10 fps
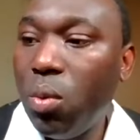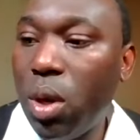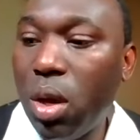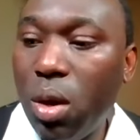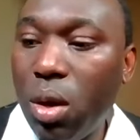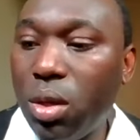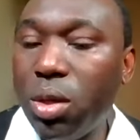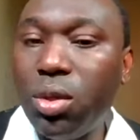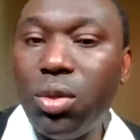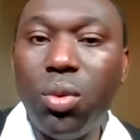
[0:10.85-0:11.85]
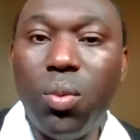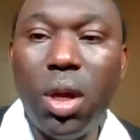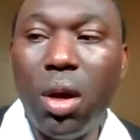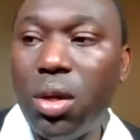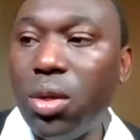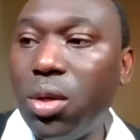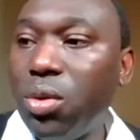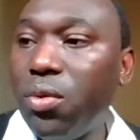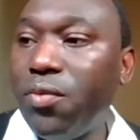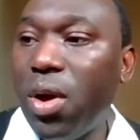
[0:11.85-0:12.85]
We honor you. We honor
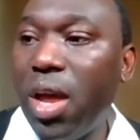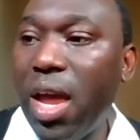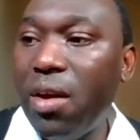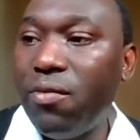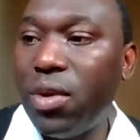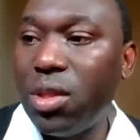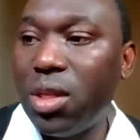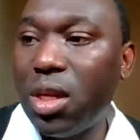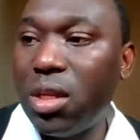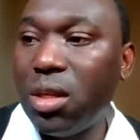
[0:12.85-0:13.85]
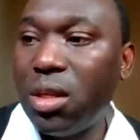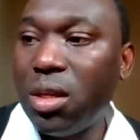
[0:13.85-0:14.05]
you for everything.